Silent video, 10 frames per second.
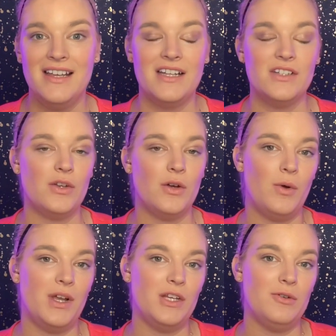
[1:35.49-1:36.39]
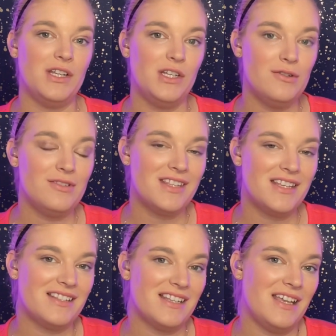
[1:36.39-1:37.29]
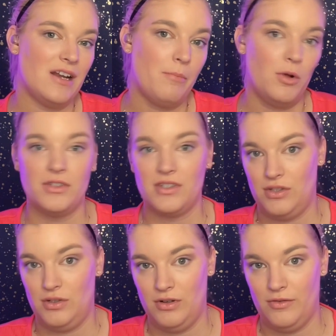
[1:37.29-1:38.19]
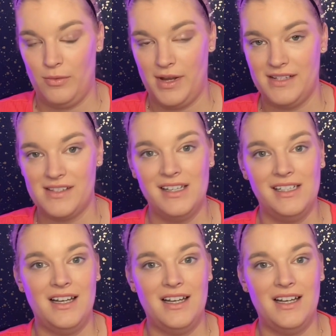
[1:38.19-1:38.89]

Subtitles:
And so you can use this in a multitude of ways.